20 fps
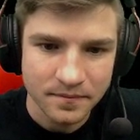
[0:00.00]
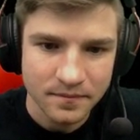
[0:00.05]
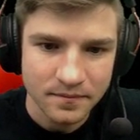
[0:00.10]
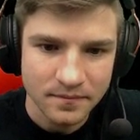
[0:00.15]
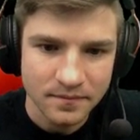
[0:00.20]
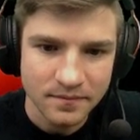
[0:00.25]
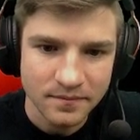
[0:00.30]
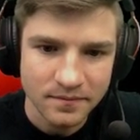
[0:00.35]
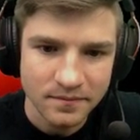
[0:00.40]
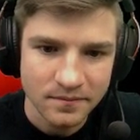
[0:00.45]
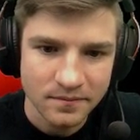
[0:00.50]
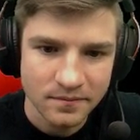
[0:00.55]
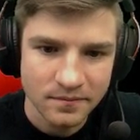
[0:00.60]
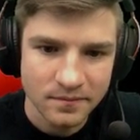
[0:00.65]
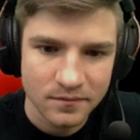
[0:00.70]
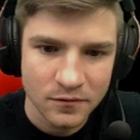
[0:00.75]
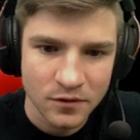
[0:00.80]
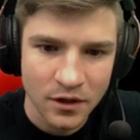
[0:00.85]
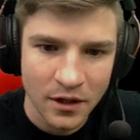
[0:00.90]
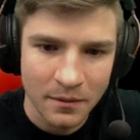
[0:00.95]
I'm
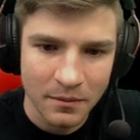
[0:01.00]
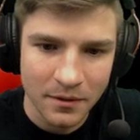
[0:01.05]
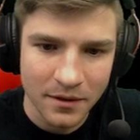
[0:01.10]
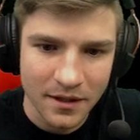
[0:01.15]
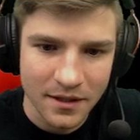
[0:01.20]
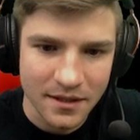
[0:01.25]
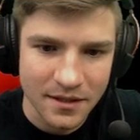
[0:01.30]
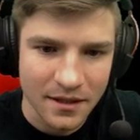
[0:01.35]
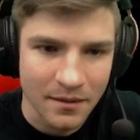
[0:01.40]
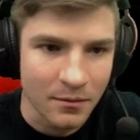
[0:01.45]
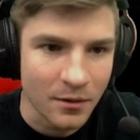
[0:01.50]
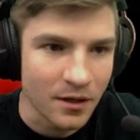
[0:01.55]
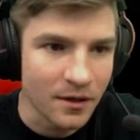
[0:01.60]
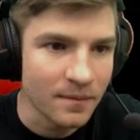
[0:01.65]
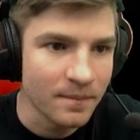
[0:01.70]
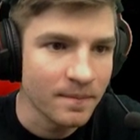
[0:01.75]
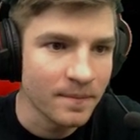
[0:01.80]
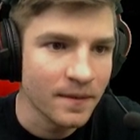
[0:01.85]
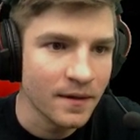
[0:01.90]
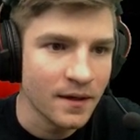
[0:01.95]
trying to put this somewhere.
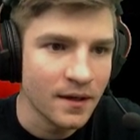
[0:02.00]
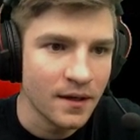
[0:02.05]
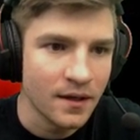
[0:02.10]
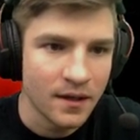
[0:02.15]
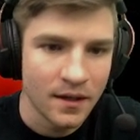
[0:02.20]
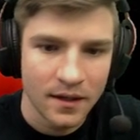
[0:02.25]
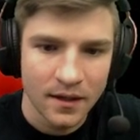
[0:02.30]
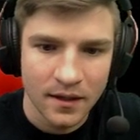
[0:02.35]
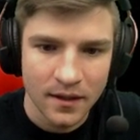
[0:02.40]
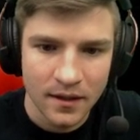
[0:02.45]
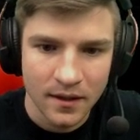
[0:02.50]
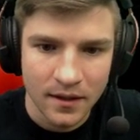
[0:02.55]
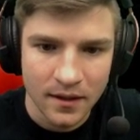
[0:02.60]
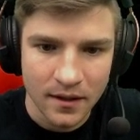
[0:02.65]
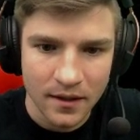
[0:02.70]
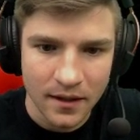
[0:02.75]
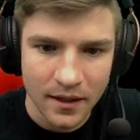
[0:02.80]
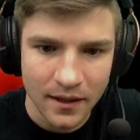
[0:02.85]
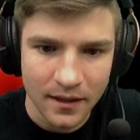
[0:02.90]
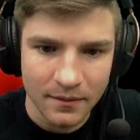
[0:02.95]

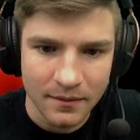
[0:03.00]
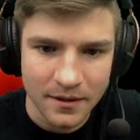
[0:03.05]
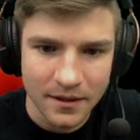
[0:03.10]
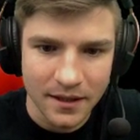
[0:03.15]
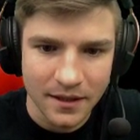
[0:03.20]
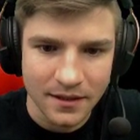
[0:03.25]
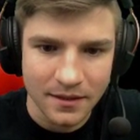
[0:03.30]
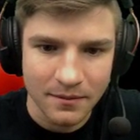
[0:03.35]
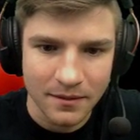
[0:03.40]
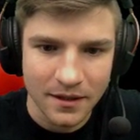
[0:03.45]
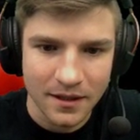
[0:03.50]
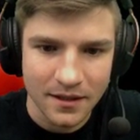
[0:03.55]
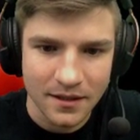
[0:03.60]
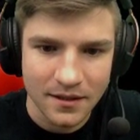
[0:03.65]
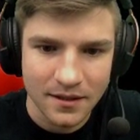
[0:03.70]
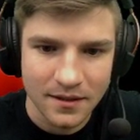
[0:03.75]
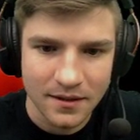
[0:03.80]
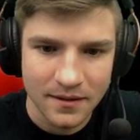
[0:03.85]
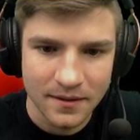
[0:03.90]
All right, let me take some of this.